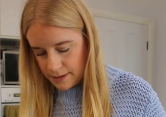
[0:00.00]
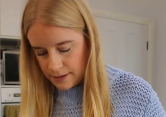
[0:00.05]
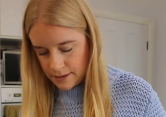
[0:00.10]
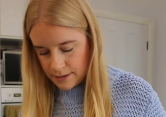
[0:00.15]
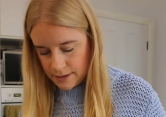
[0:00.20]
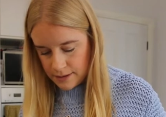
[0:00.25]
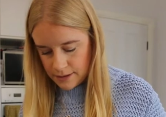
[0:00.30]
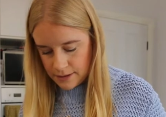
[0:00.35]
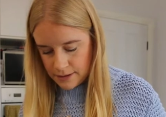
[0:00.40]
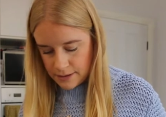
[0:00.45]

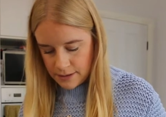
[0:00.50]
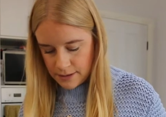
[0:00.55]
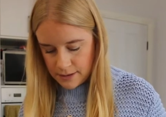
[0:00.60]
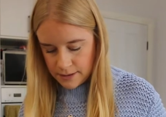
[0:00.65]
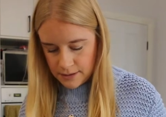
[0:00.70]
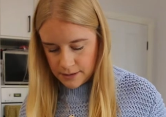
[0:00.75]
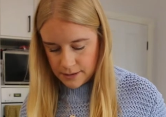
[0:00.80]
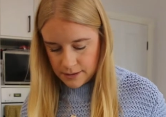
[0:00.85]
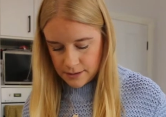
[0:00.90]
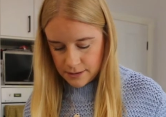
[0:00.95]

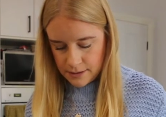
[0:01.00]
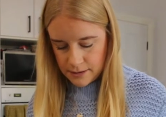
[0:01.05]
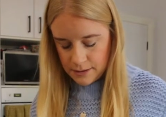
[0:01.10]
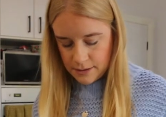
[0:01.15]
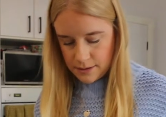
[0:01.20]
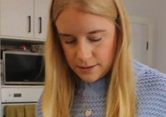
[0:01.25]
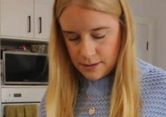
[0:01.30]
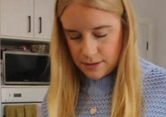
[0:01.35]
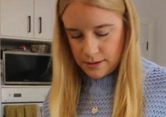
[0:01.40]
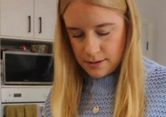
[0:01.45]

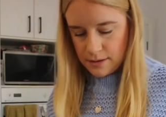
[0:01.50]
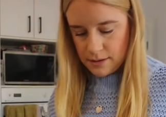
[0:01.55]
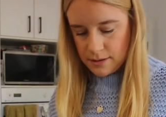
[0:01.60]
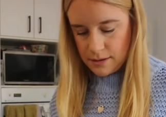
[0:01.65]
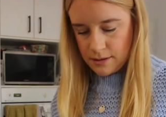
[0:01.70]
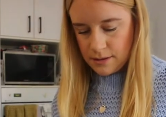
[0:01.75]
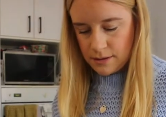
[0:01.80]
[no speech]